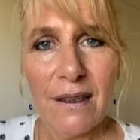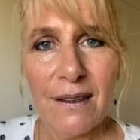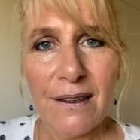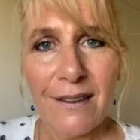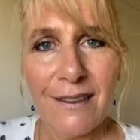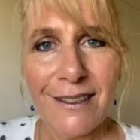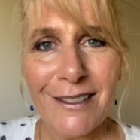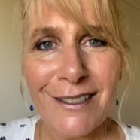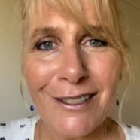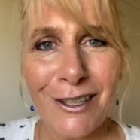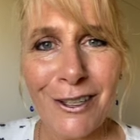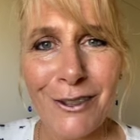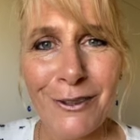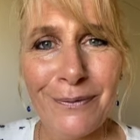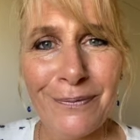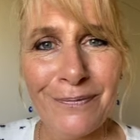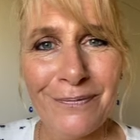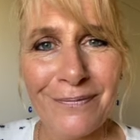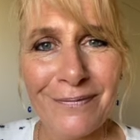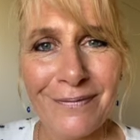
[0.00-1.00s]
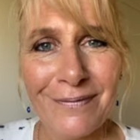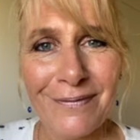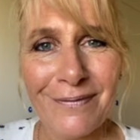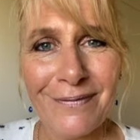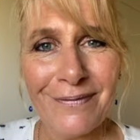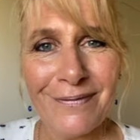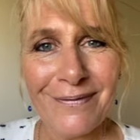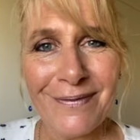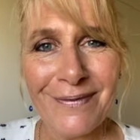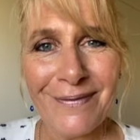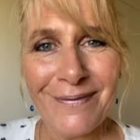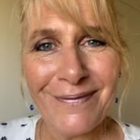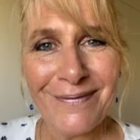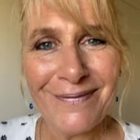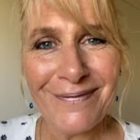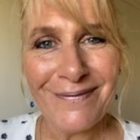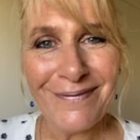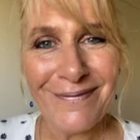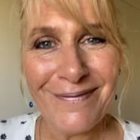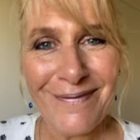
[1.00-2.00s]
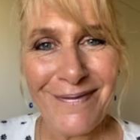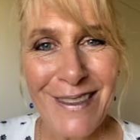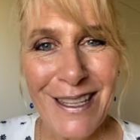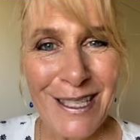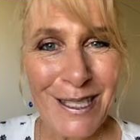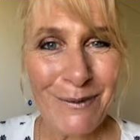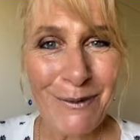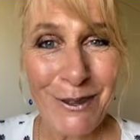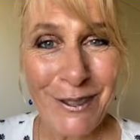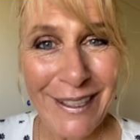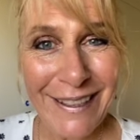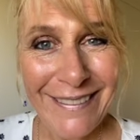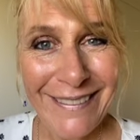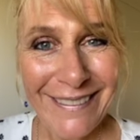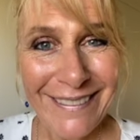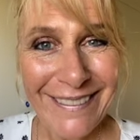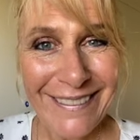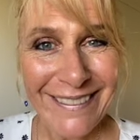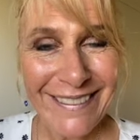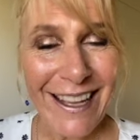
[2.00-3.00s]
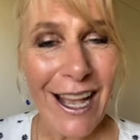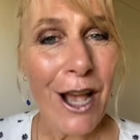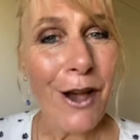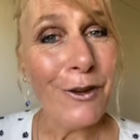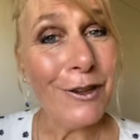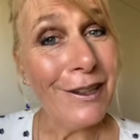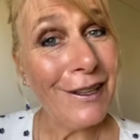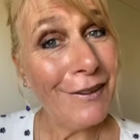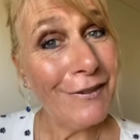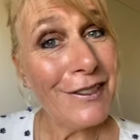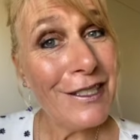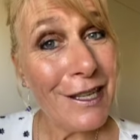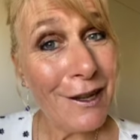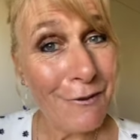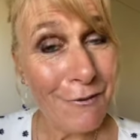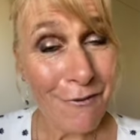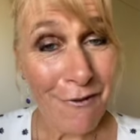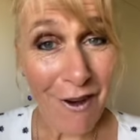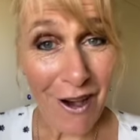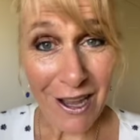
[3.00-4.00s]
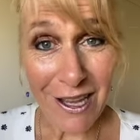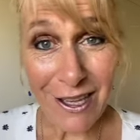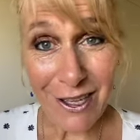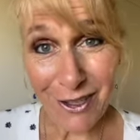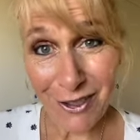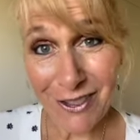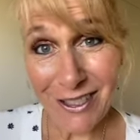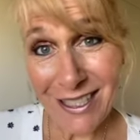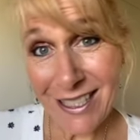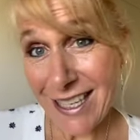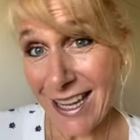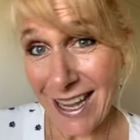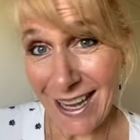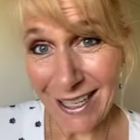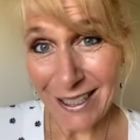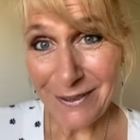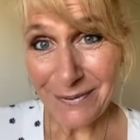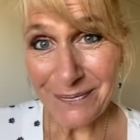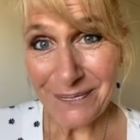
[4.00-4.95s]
So this morning, I would love to invite you today